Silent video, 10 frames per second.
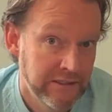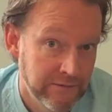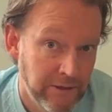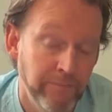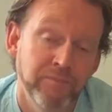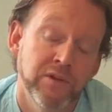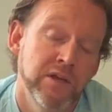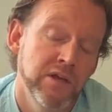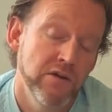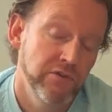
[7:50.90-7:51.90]
Well,
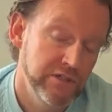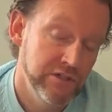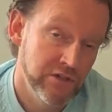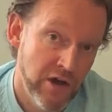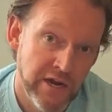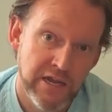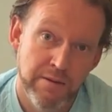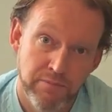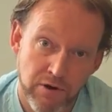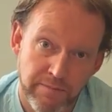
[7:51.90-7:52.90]
if we're designing a
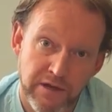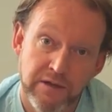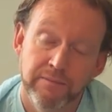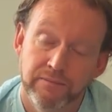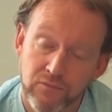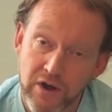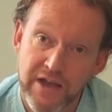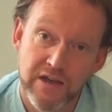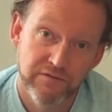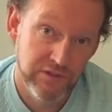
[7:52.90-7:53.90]
proper way